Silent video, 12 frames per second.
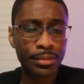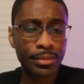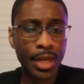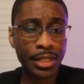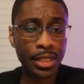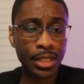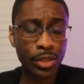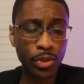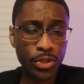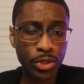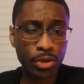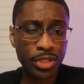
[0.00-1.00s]
I did
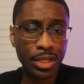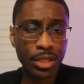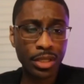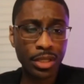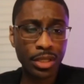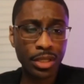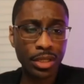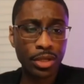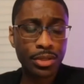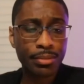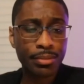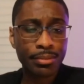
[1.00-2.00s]
lose 13
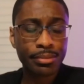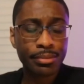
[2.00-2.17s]
years.